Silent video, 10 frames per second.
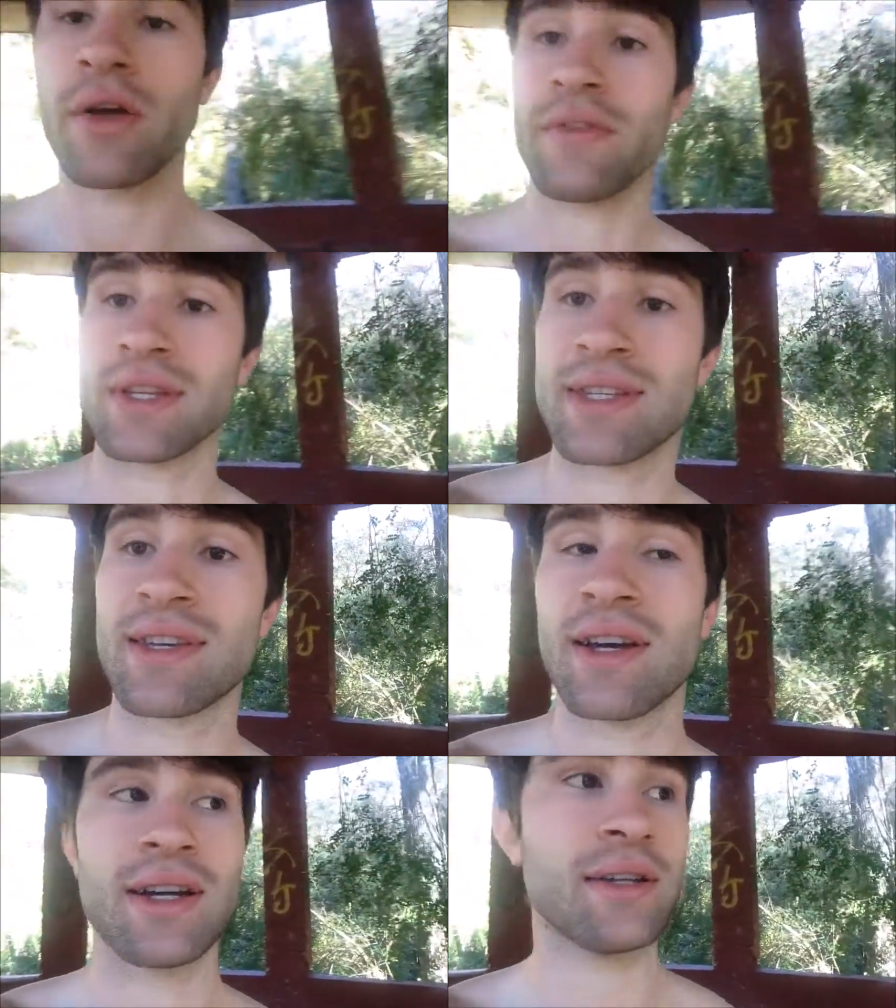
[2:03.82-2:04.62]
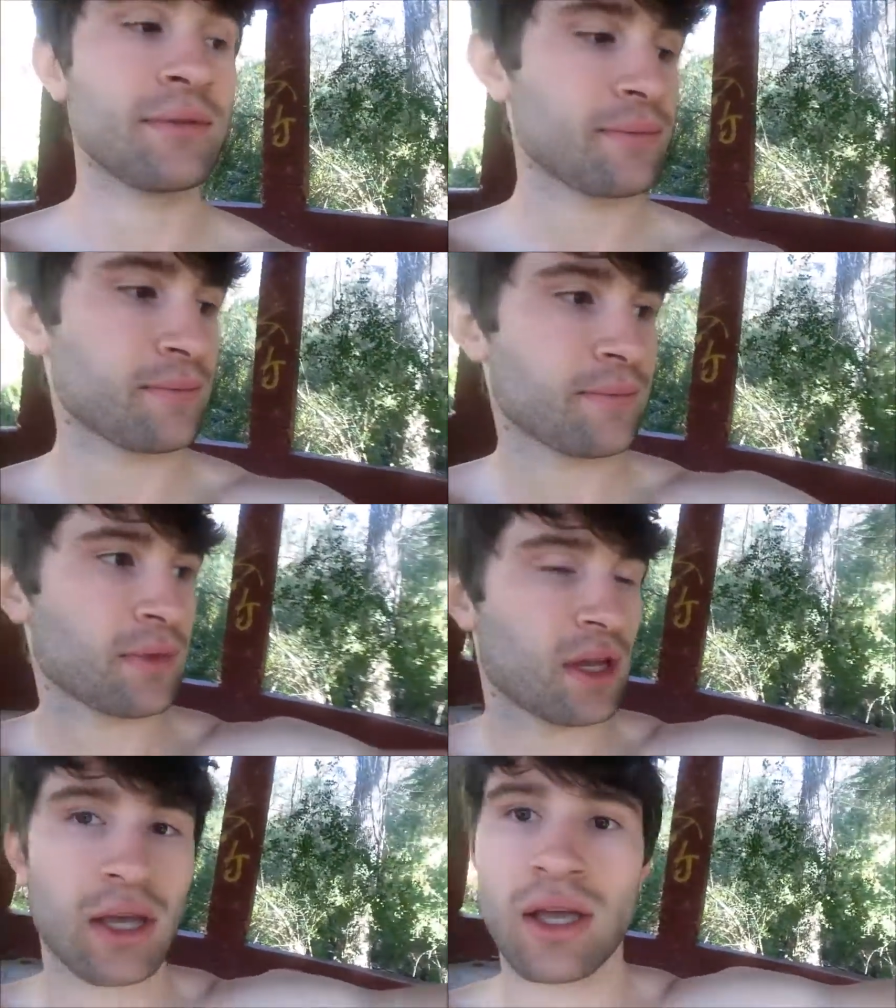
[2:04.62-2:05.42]
out in the sun,
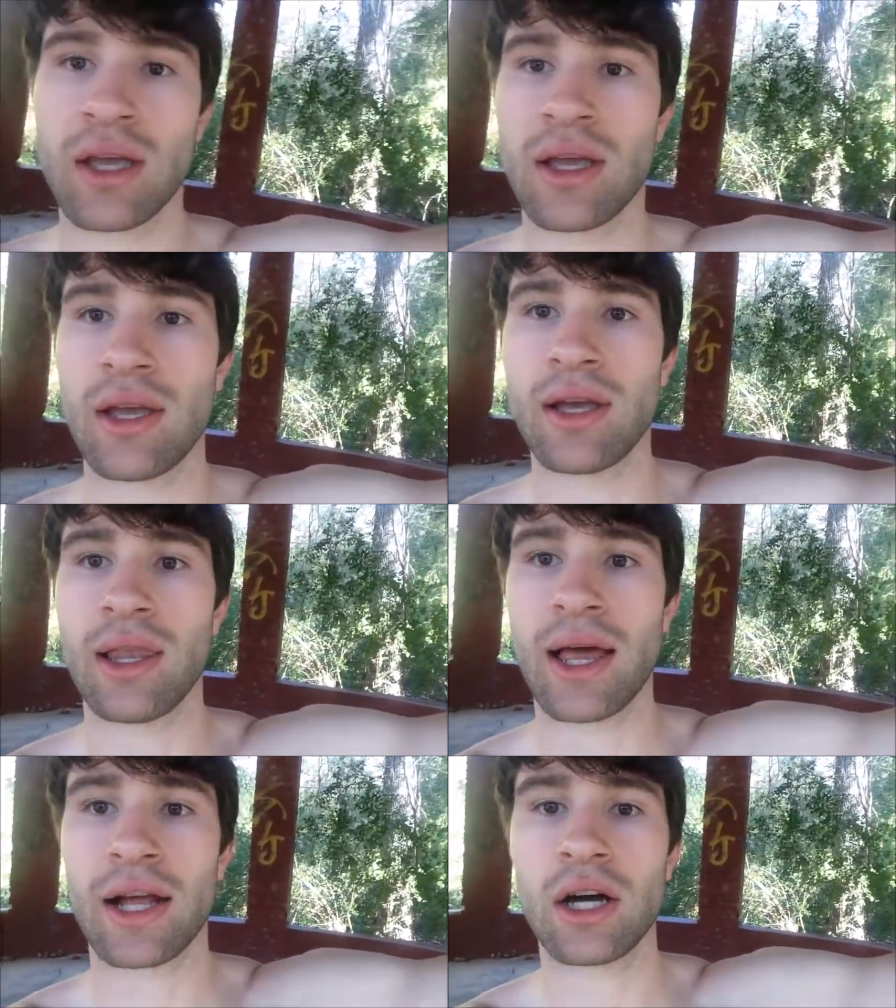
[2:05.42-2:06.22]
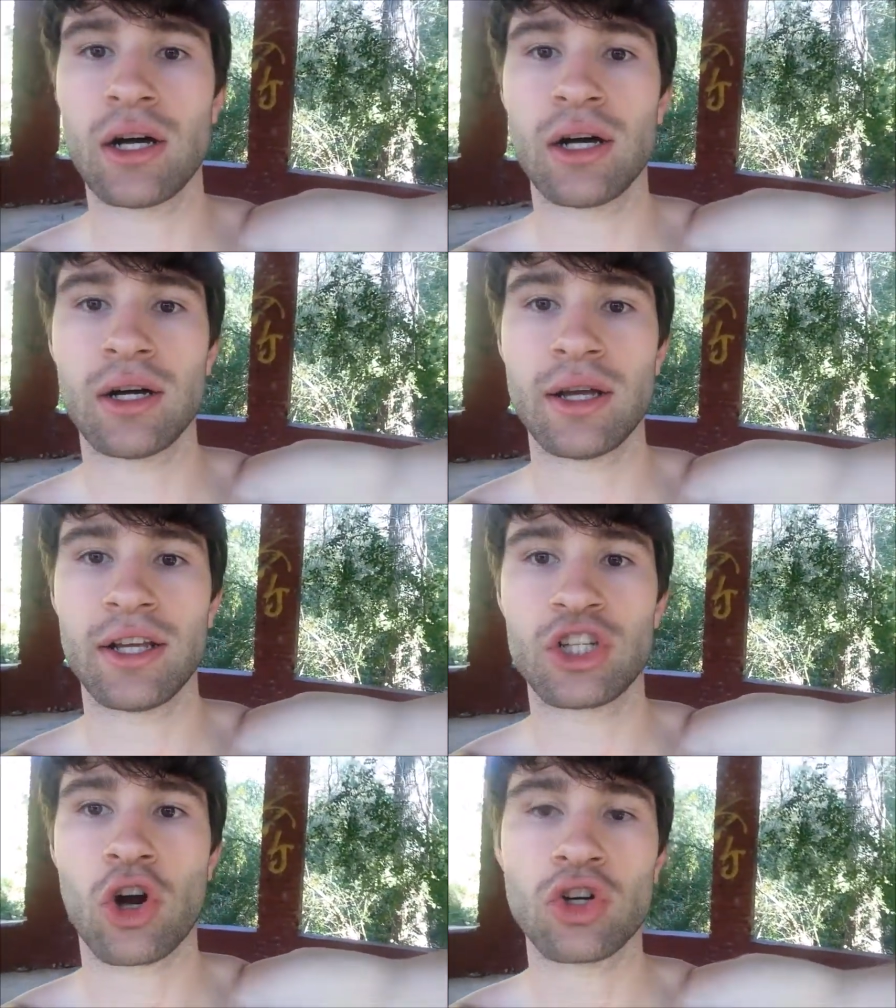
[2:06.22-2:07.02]
like uh,
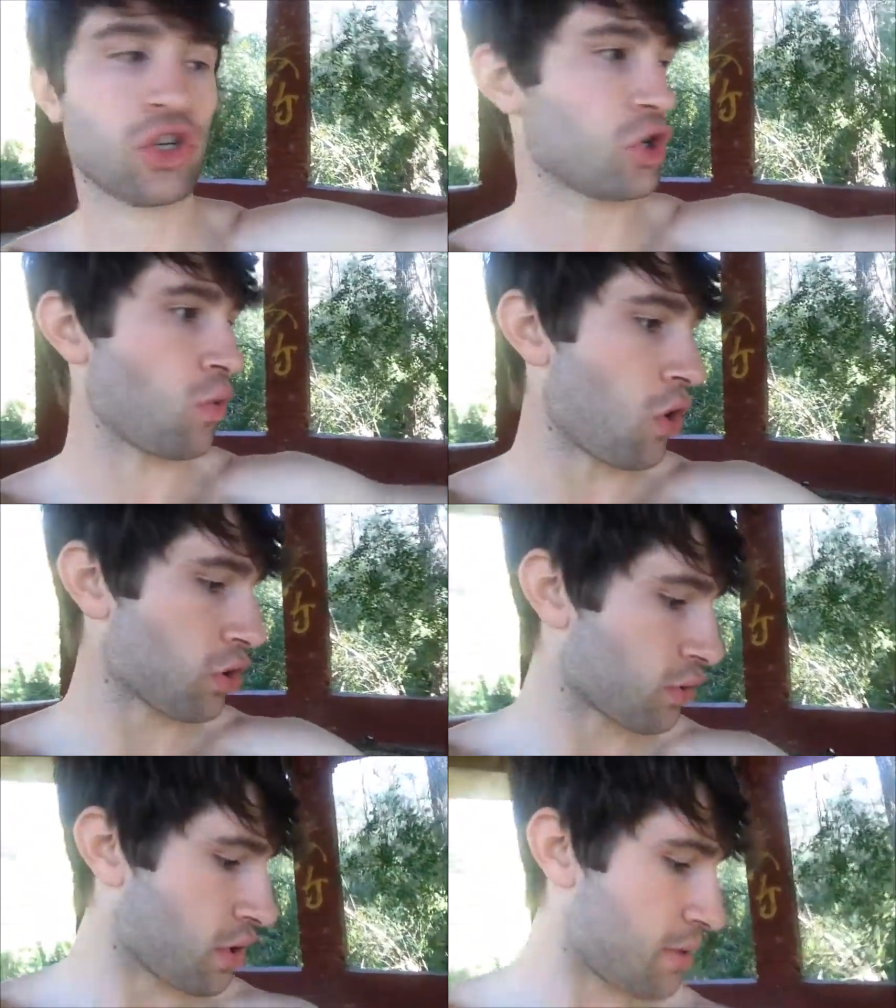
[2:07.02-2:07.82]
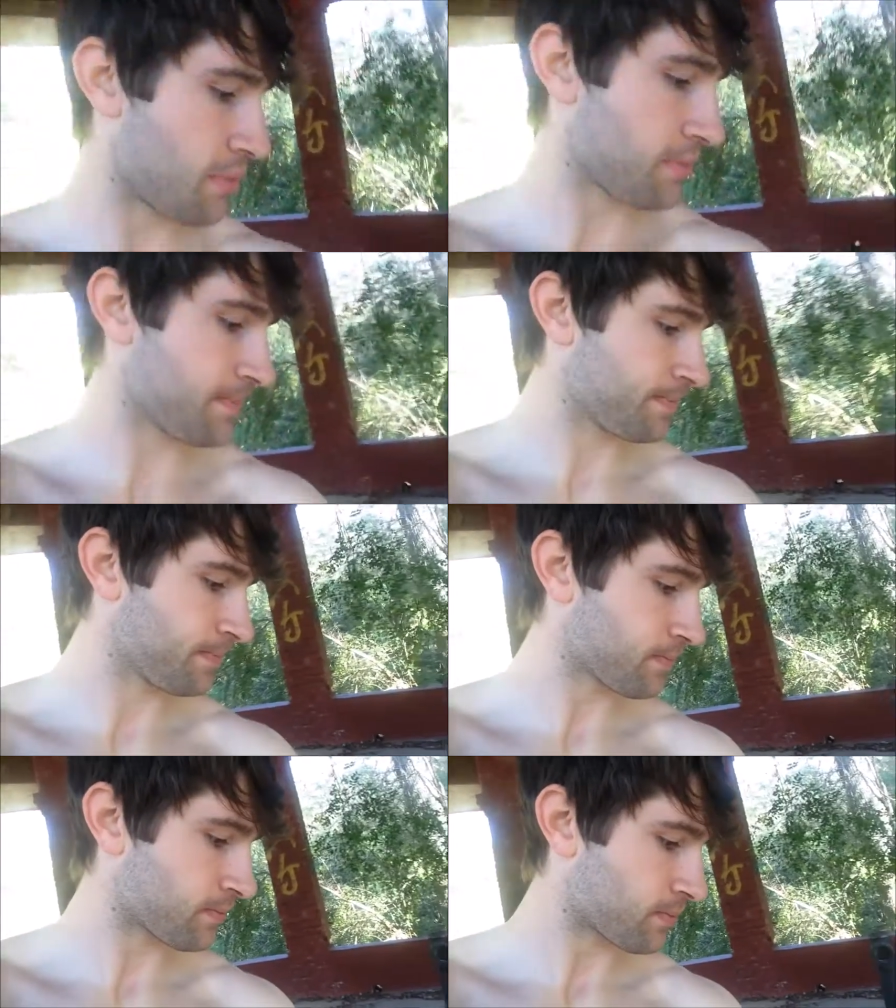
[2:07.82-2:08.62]
it charges your water up,
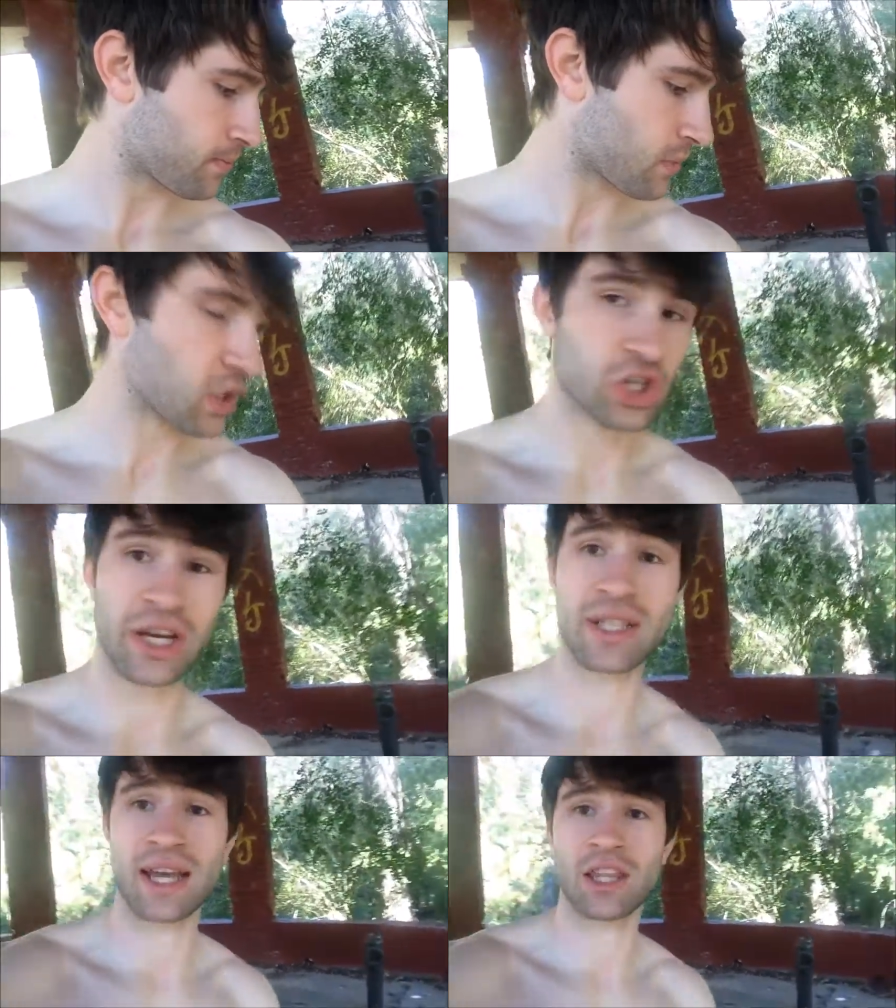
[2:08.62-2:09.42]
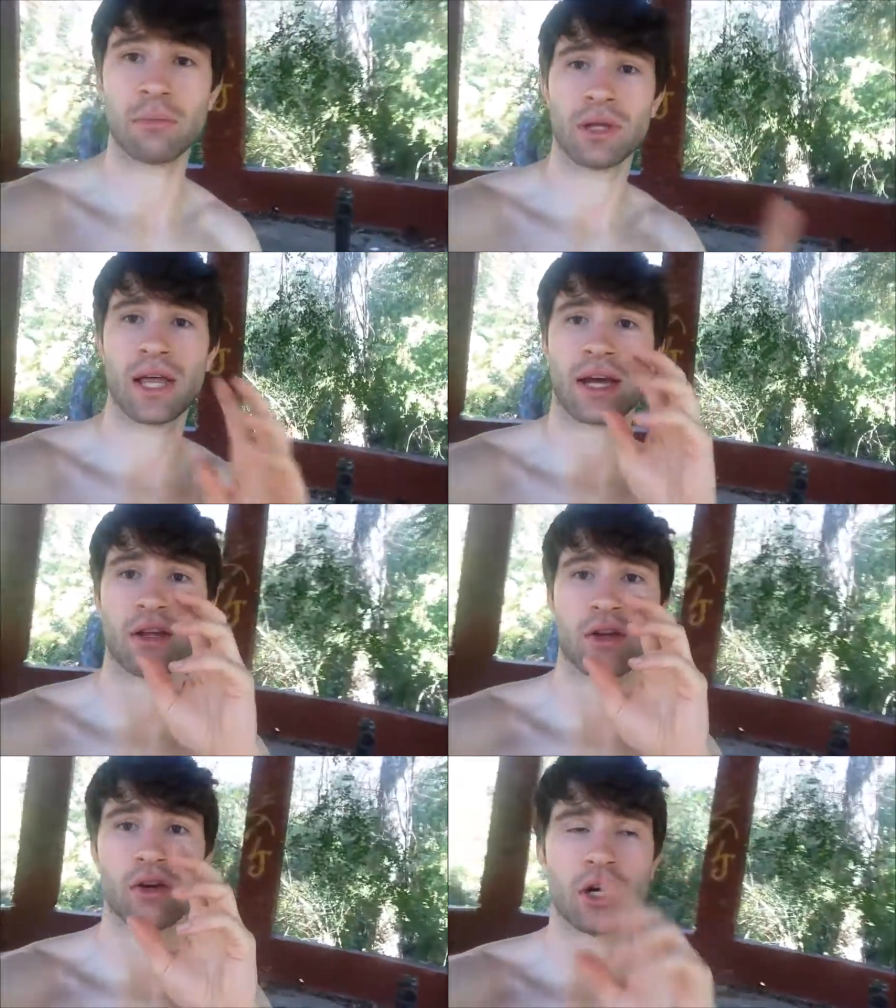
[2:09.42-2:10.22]
it changes like the
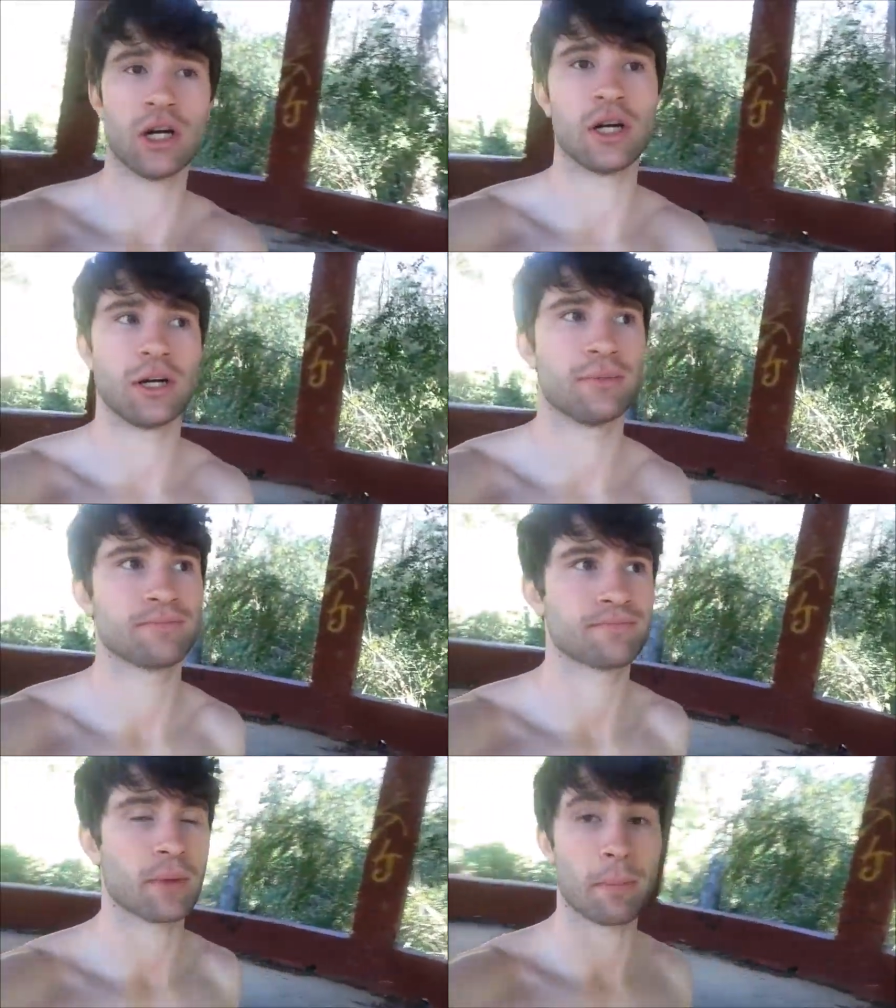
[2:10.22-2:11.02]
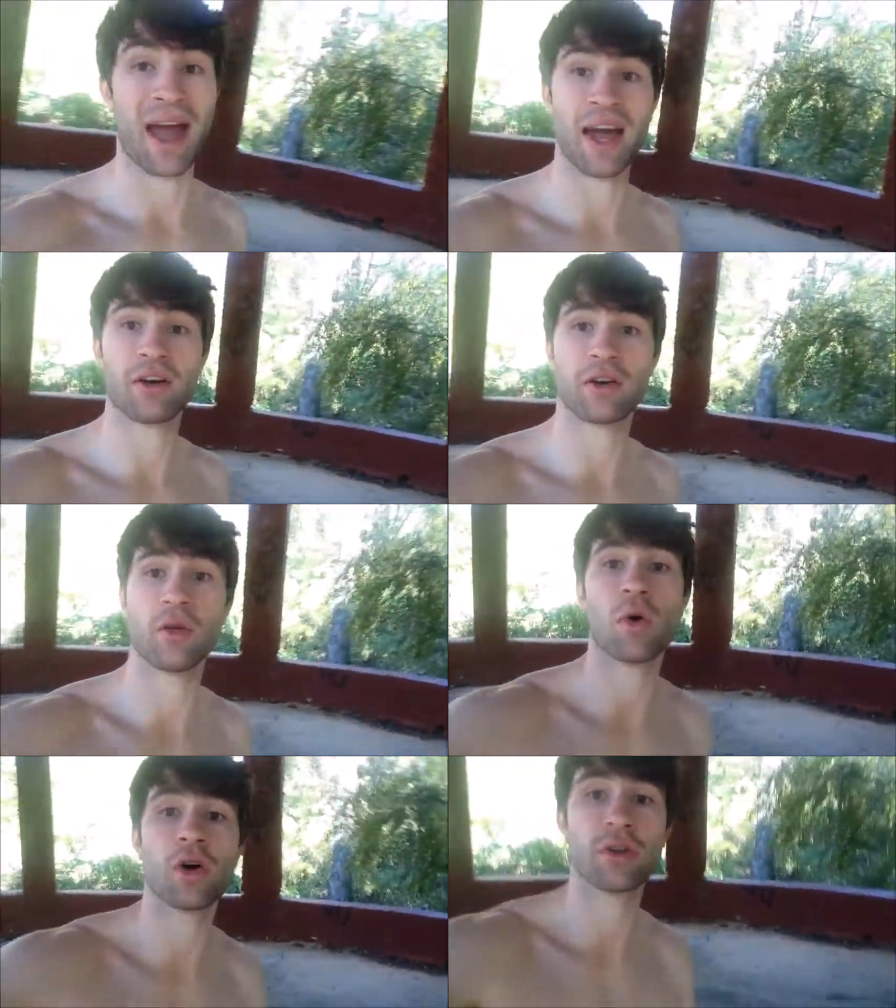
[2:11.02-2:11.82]
molecular uh, pattern
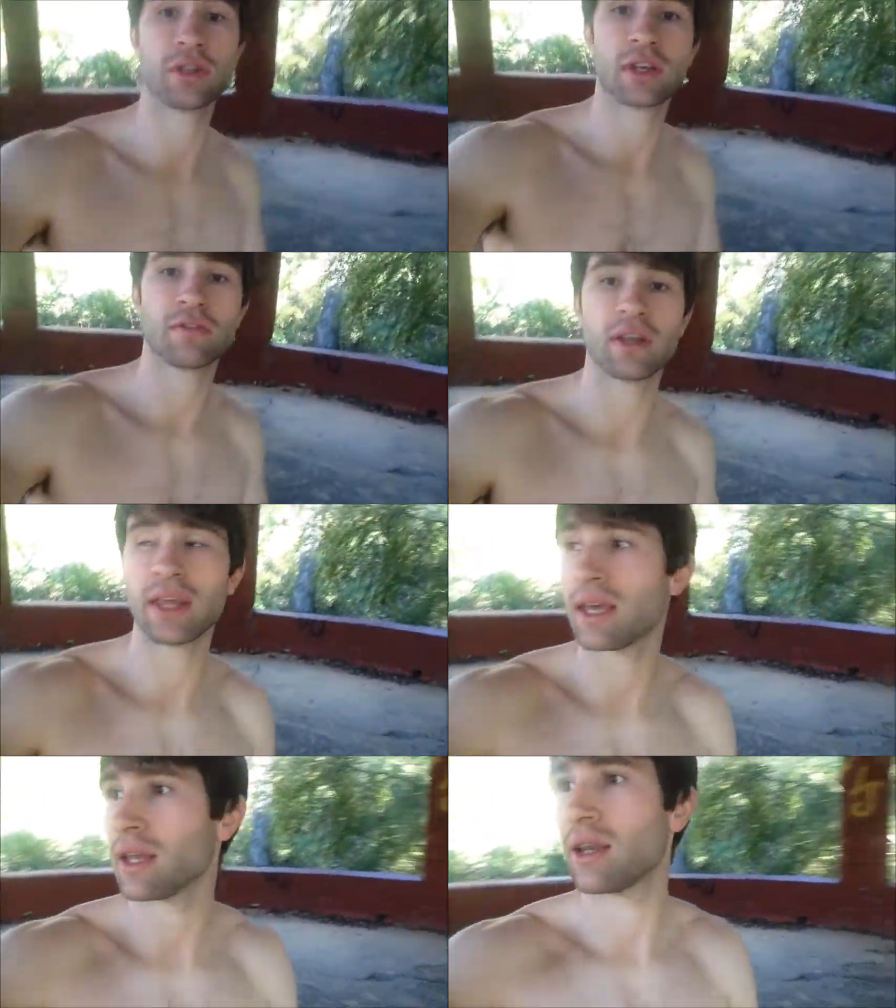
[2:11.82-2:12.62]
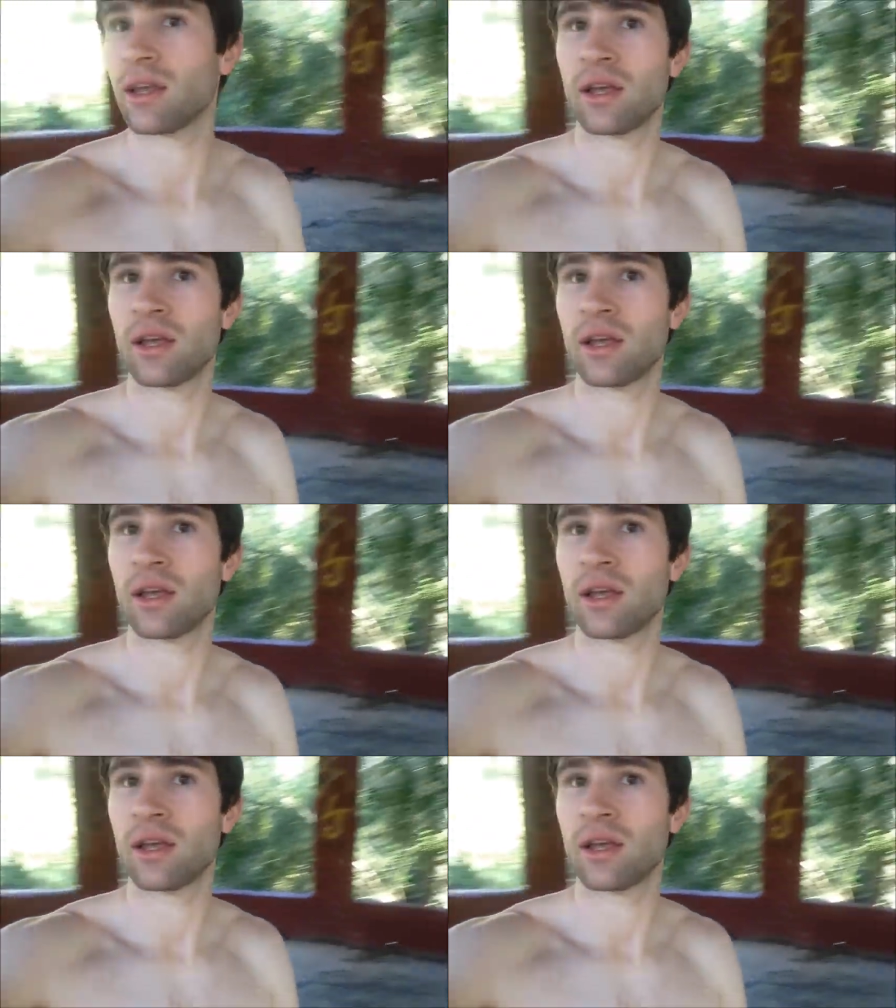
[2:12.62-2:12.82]
of the water and stuff like that.